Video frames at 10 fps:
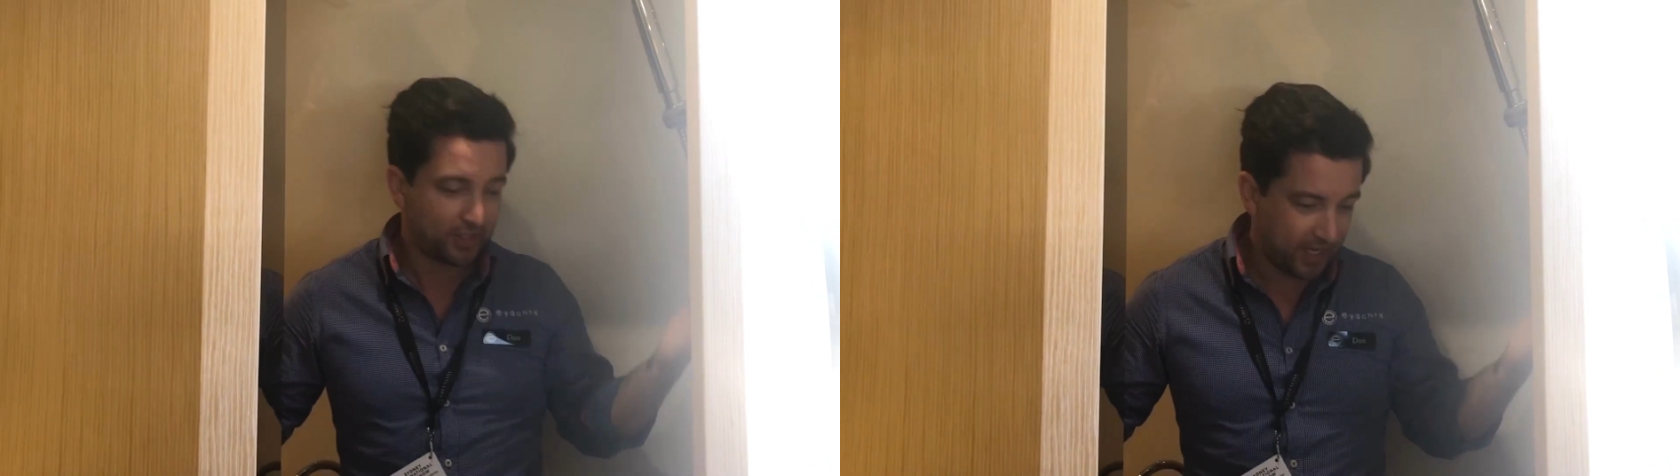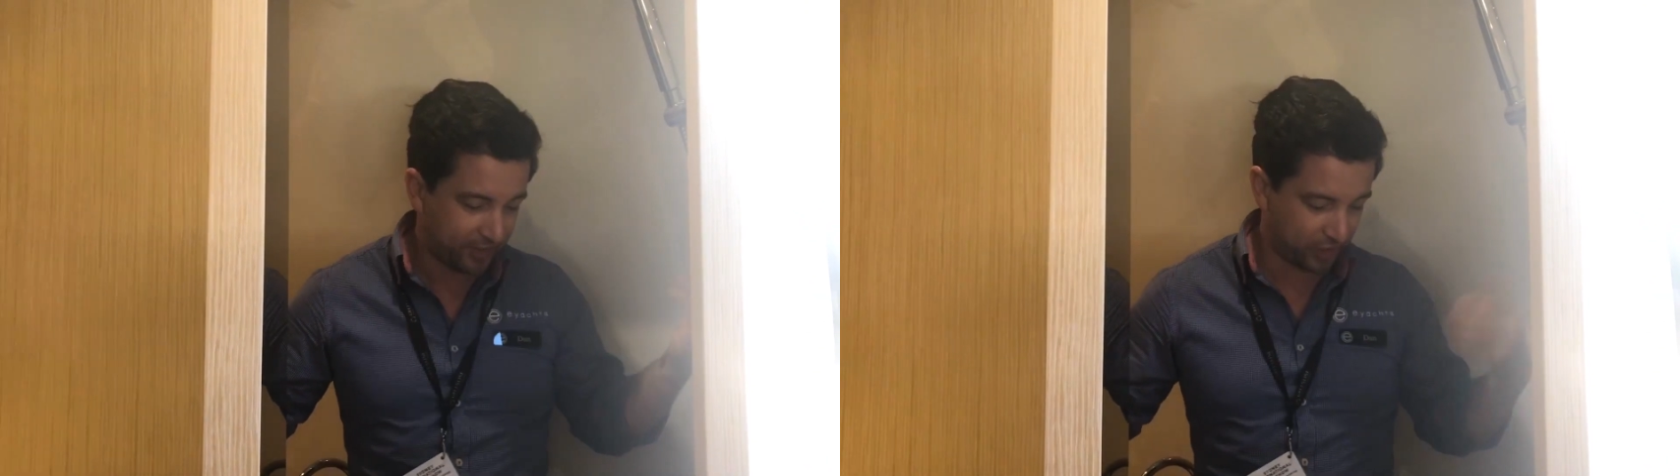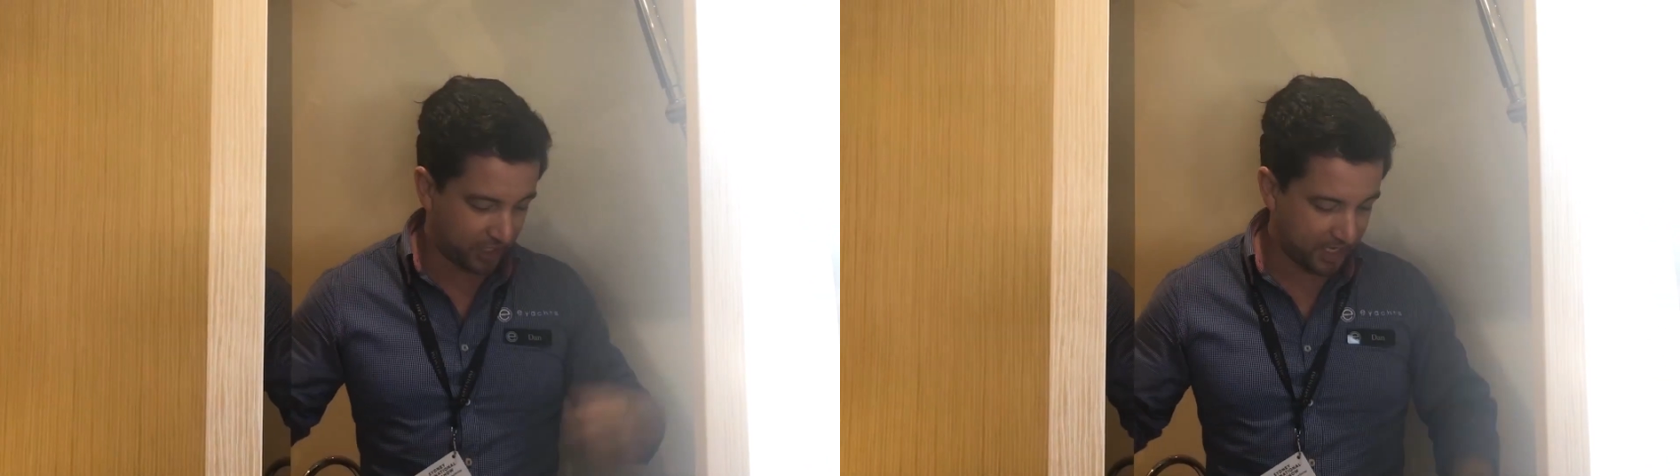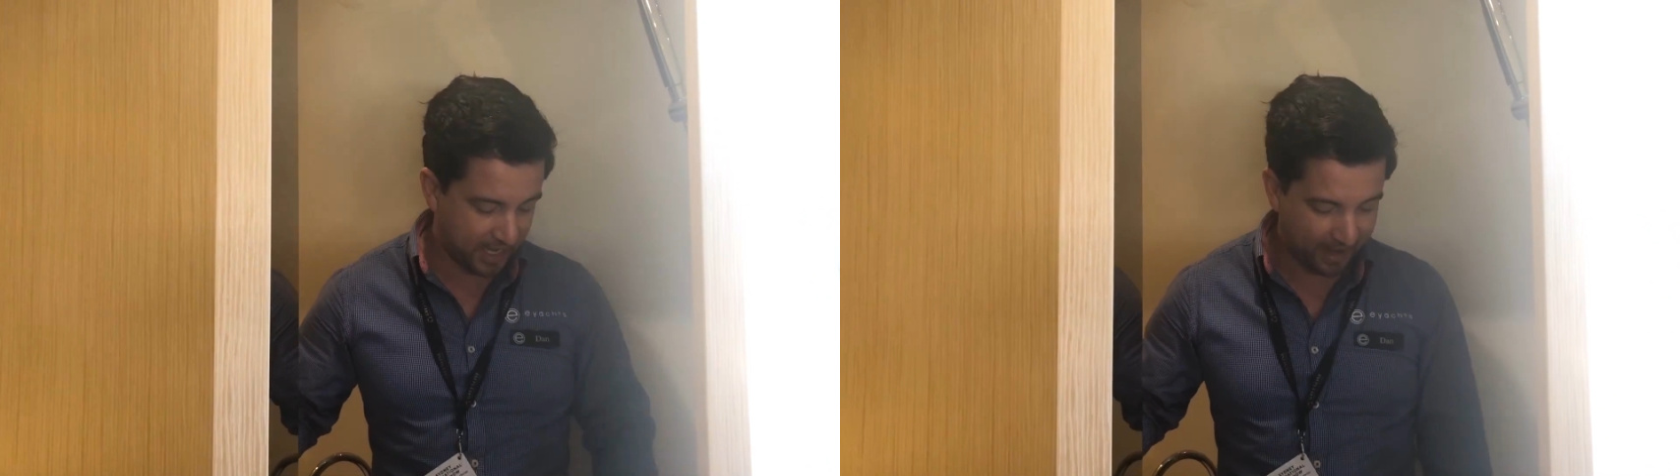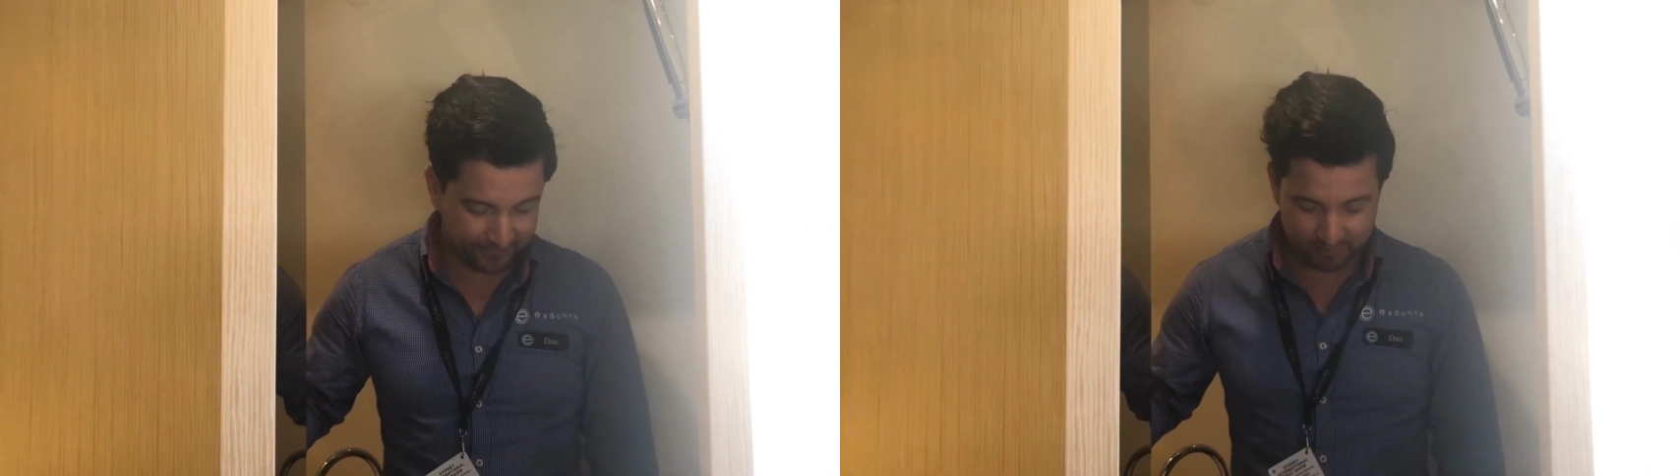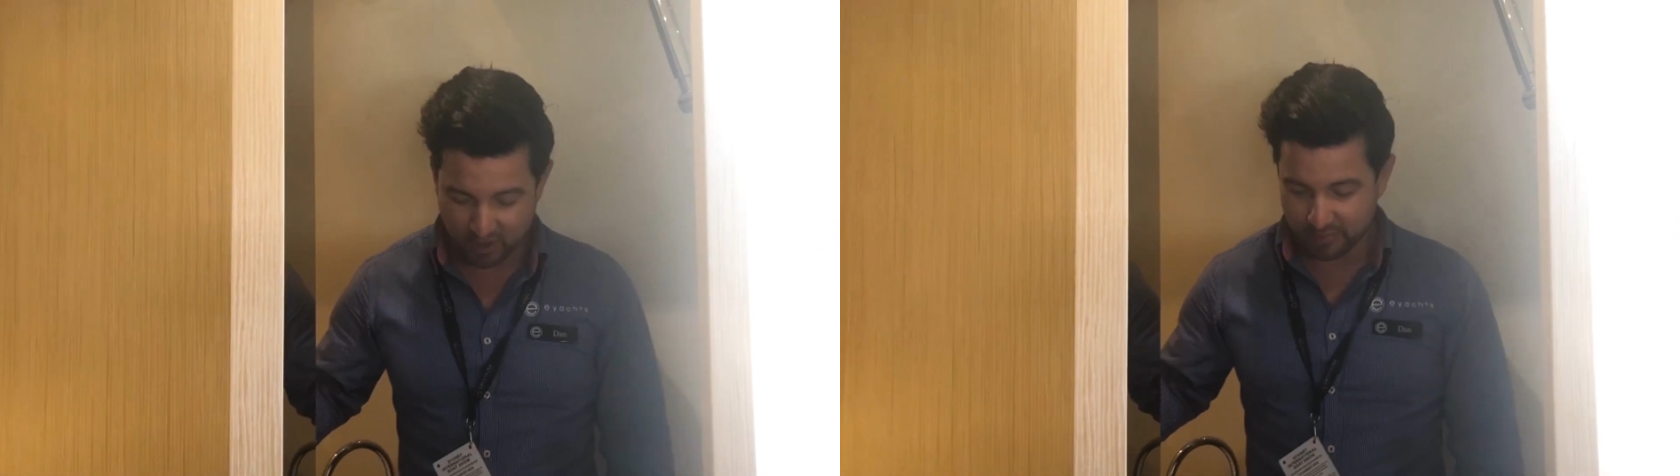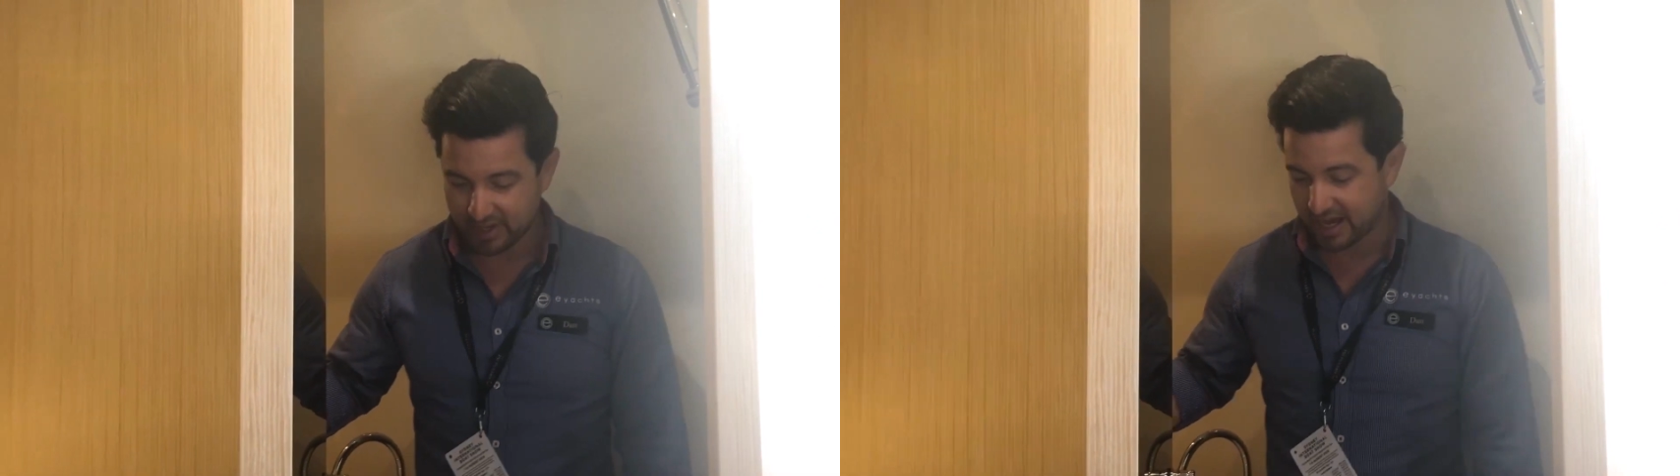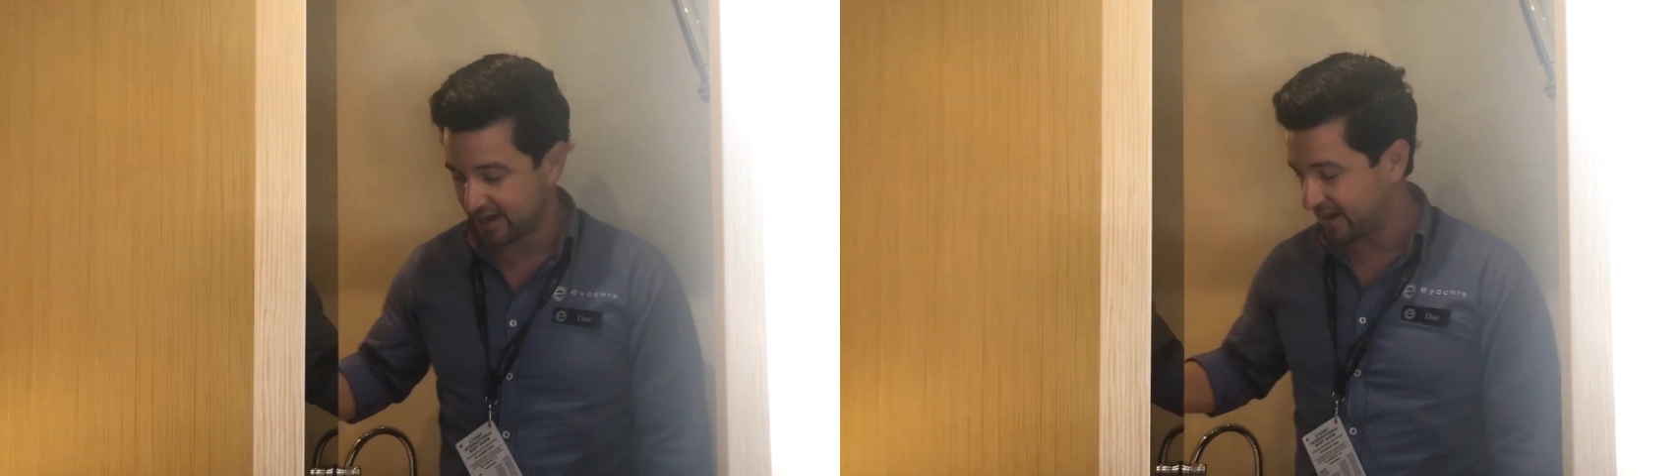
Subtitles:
Yes, you're gonna have to mop it out